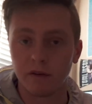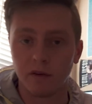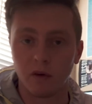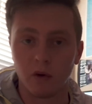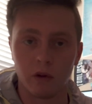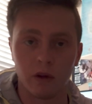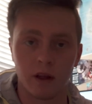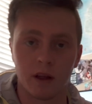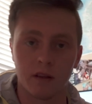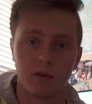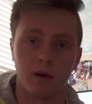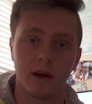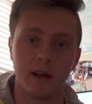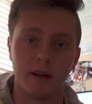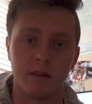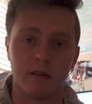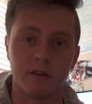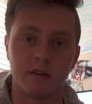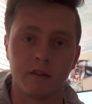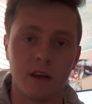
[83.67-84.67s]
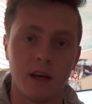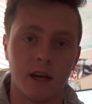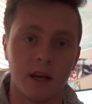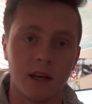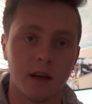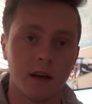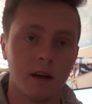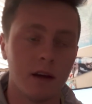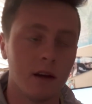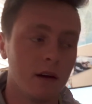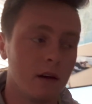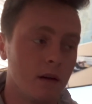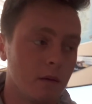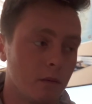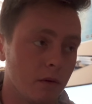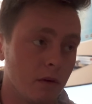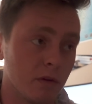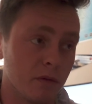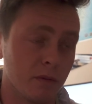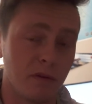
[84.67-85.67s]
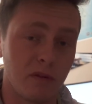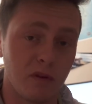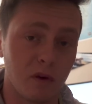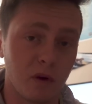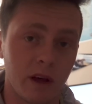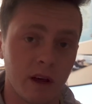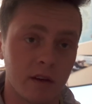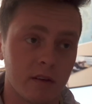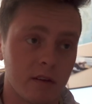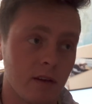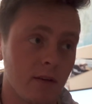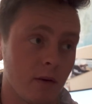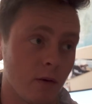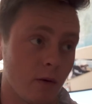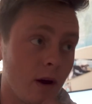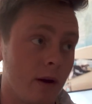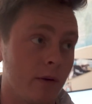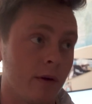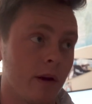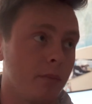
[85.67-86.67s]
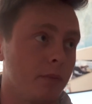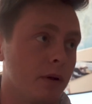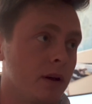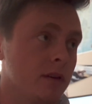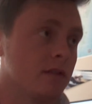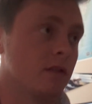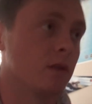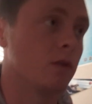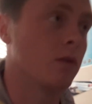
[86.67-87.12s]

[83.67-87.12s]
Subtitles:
folder, that's why I didn't see it. It was before Thanksgiving, right when I placed